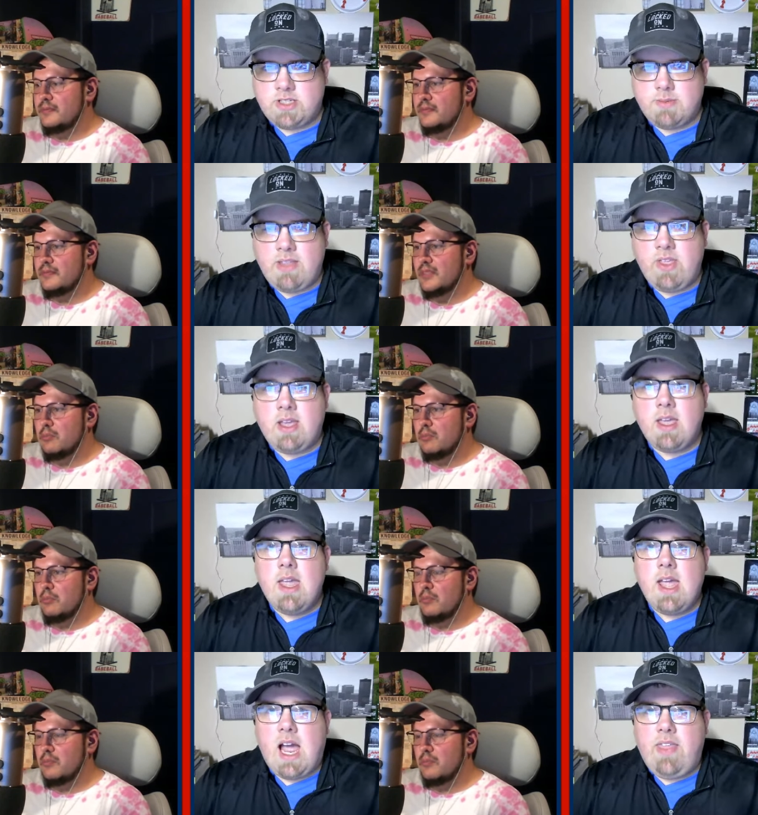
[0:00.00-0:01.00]
Speaker 1: Chisholm. I think
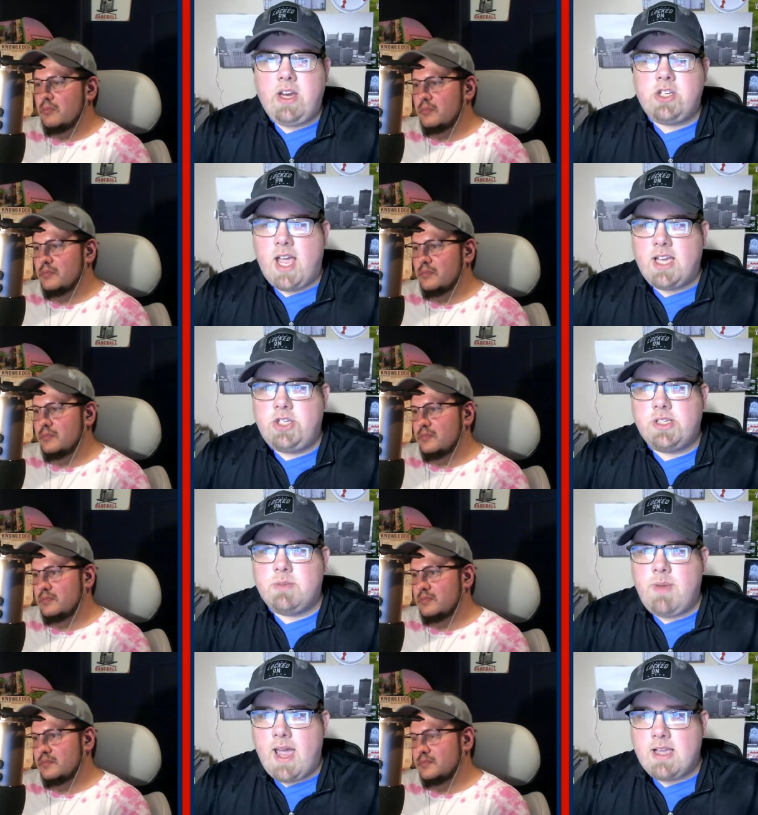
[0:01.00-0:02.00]
I think Jazz
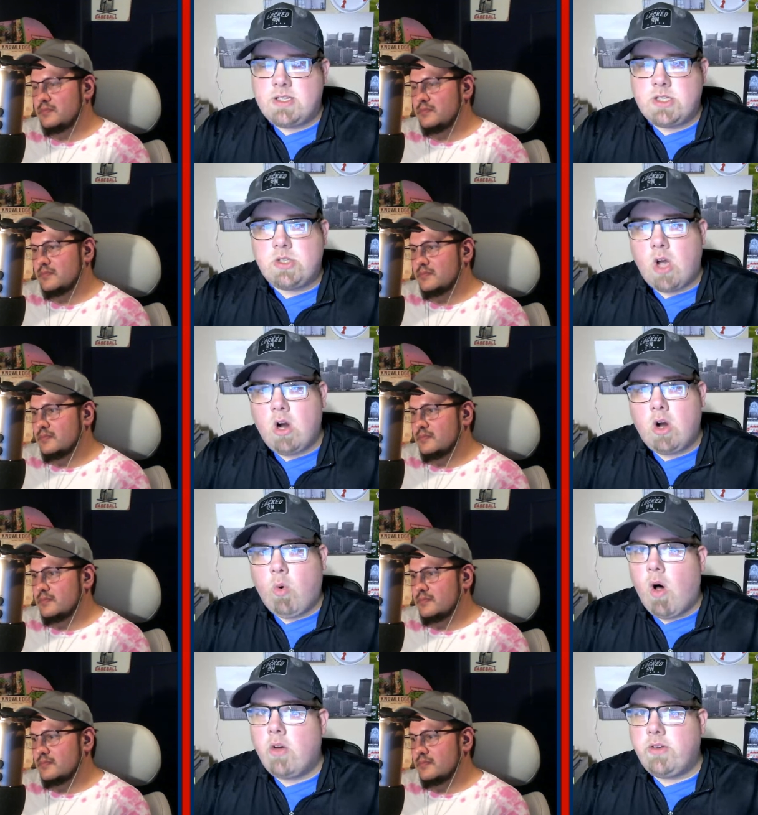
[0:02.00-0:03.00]
Chisholm has star
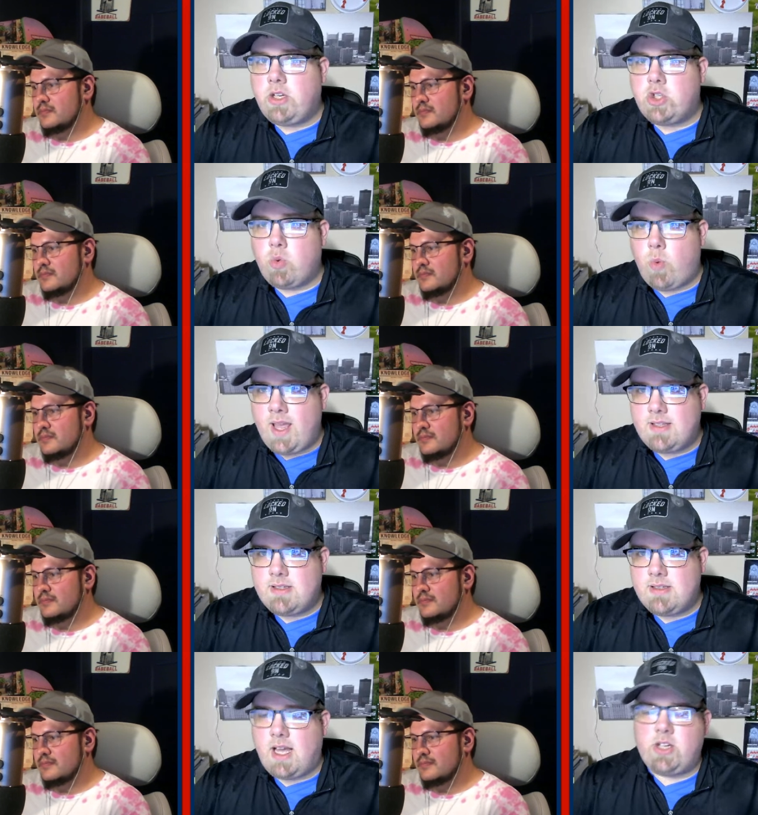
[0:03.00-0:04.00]
quality
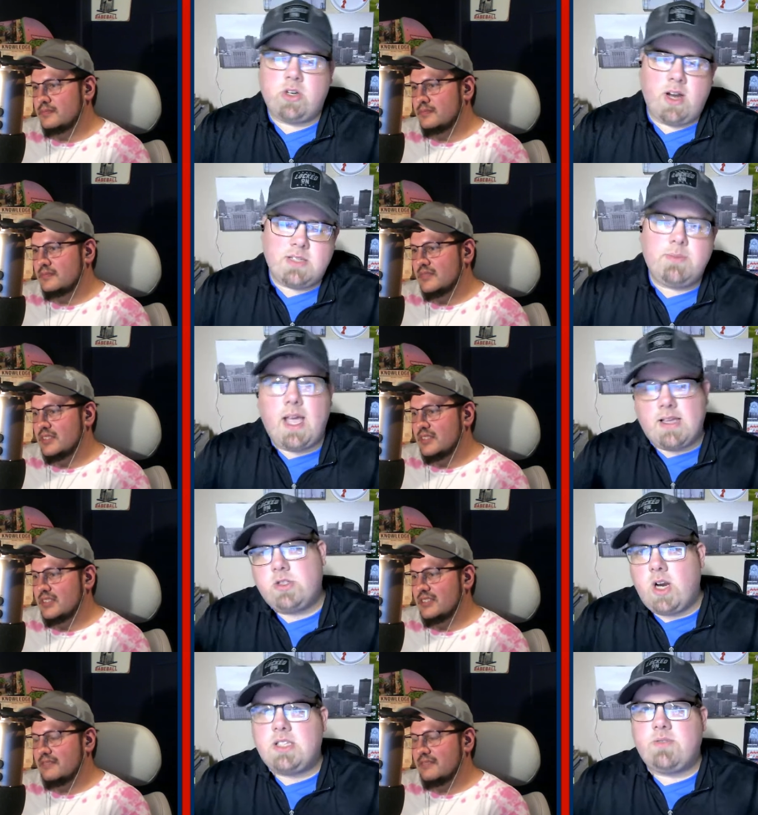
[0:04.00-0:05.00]
traits, not traits,
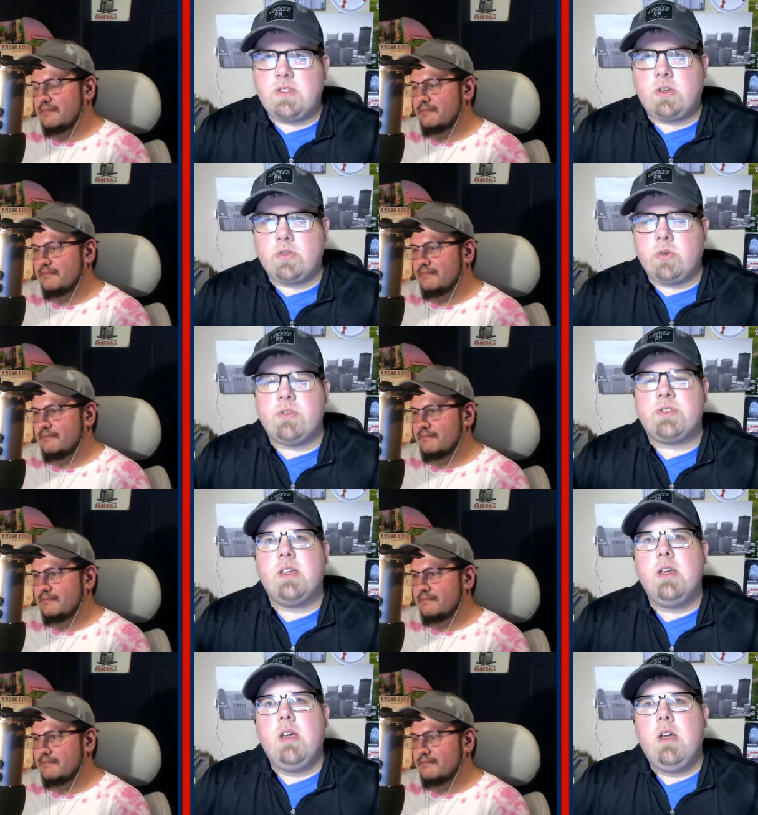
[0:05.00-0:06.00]
yes, traits, physical tools
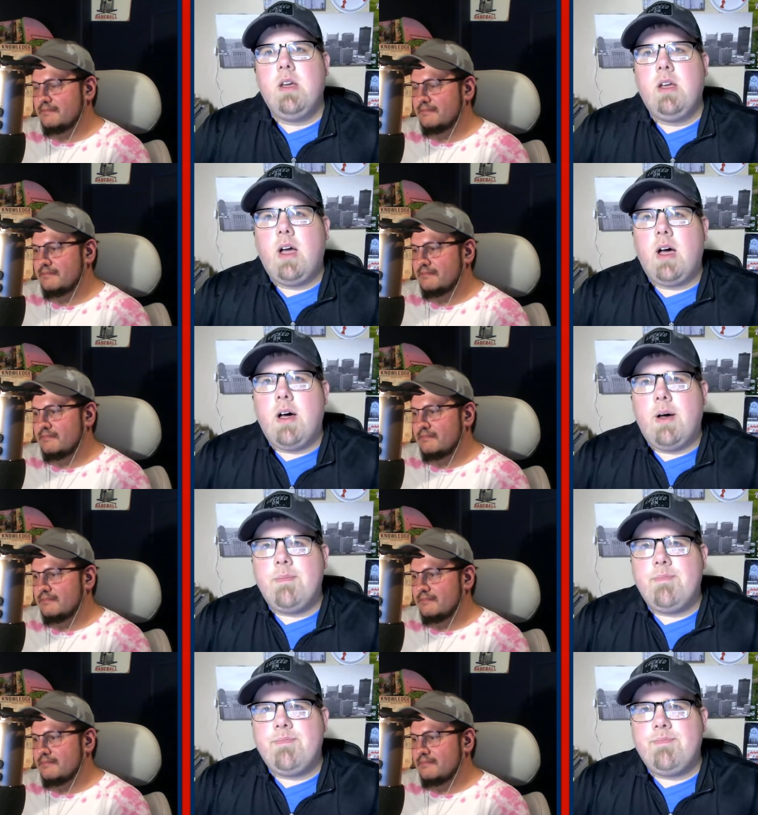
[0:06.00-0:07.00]

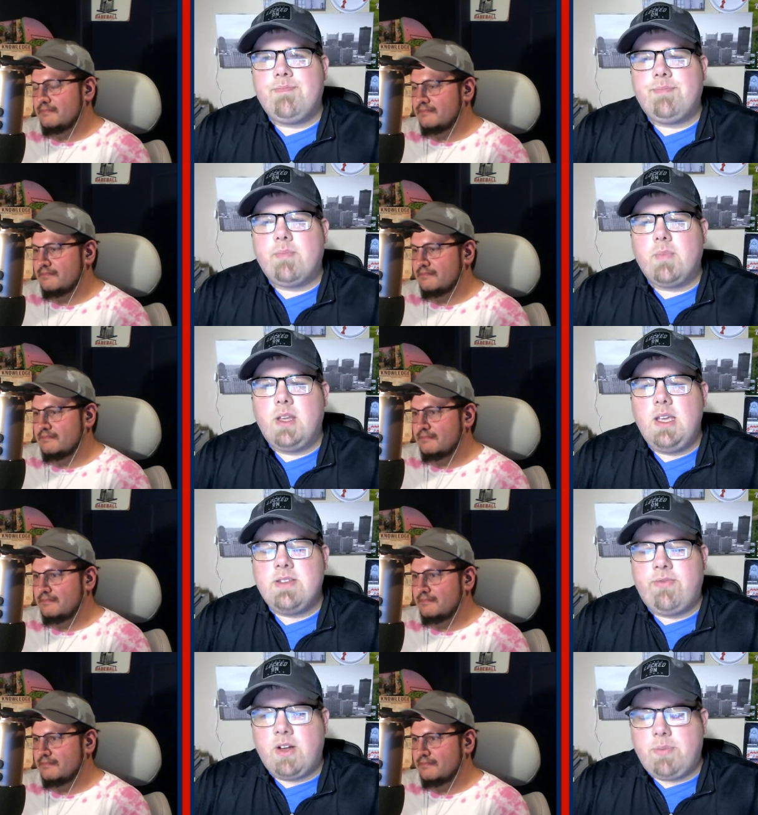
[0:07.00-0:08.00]
um,
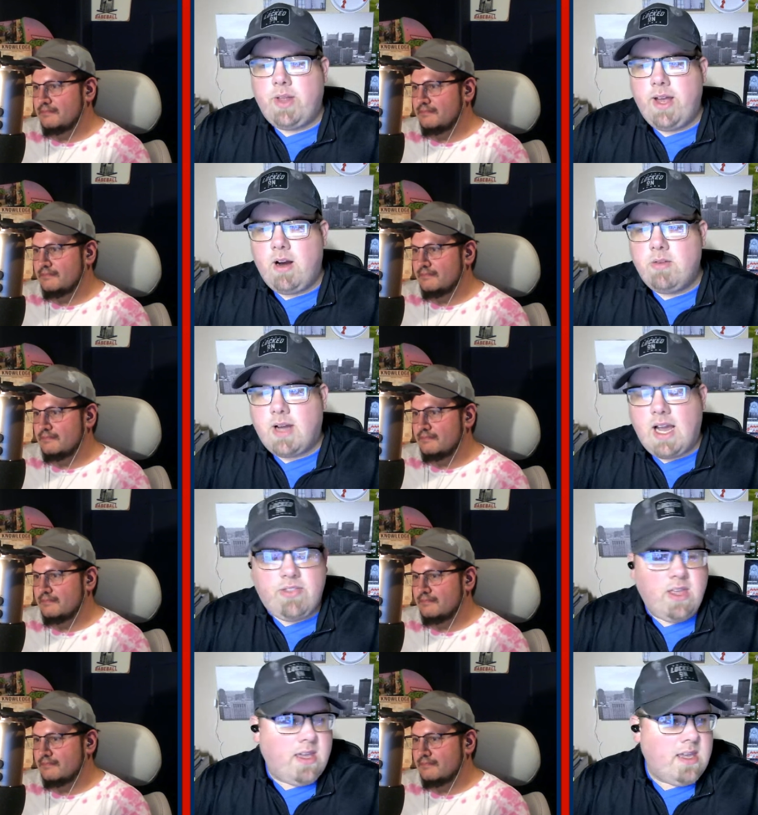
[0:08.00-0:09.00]
he's a fun player. I
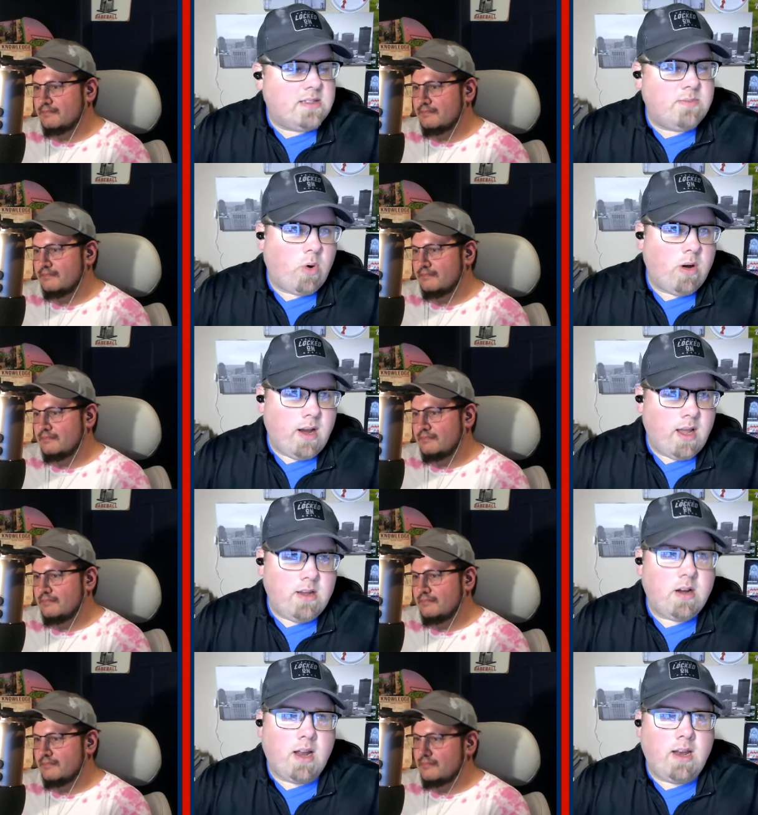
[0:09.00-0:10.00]
think he has more.
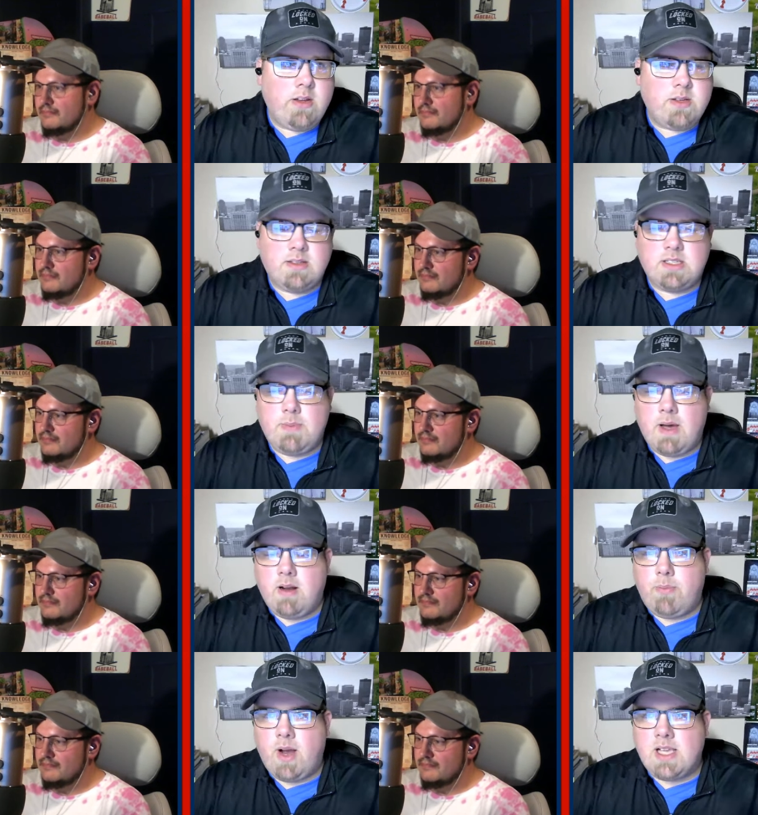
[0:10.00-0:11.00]
I know you said this
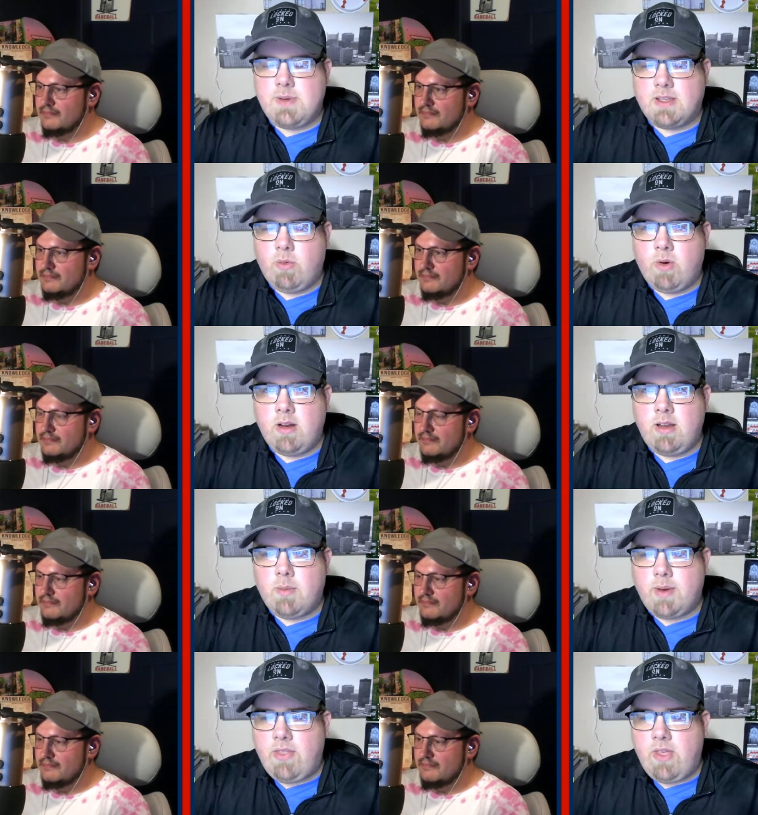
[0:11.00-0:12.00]
about a prospect that won a
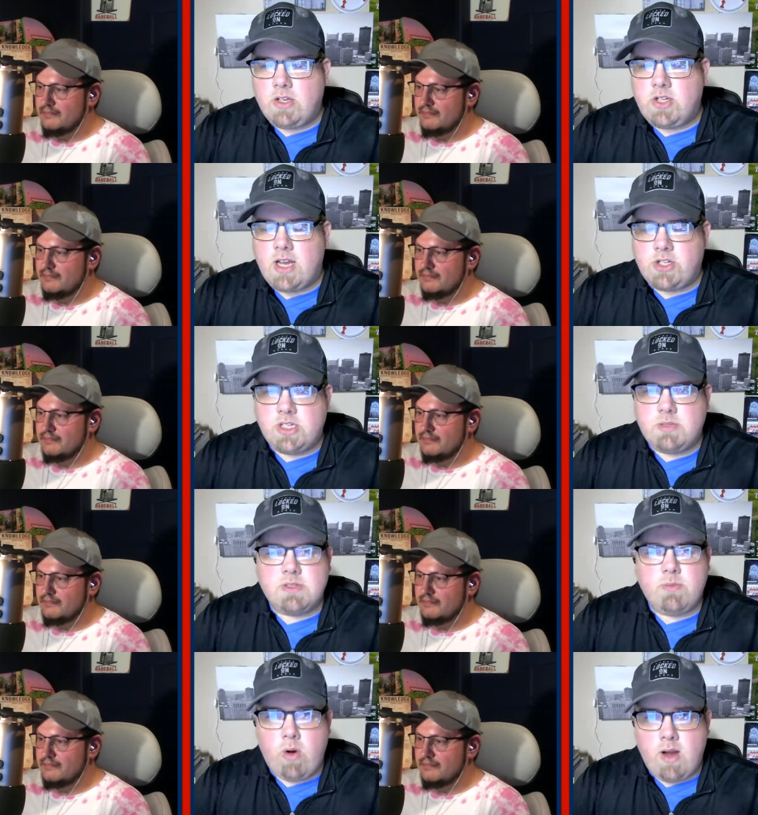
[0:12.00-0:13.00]
deal, but I think Jazz Chisholm
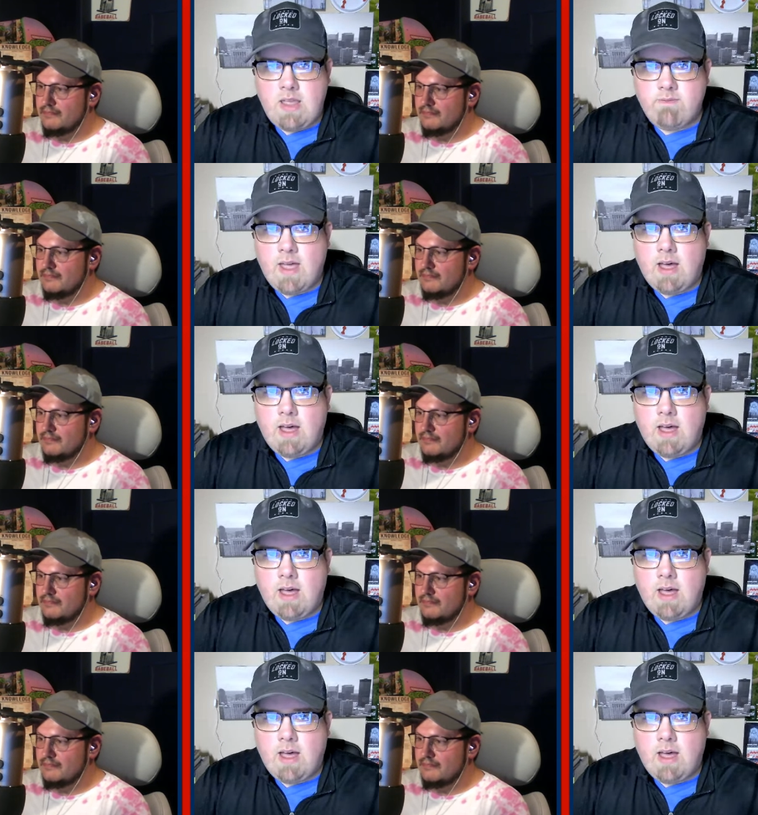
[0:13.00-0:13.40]
is more name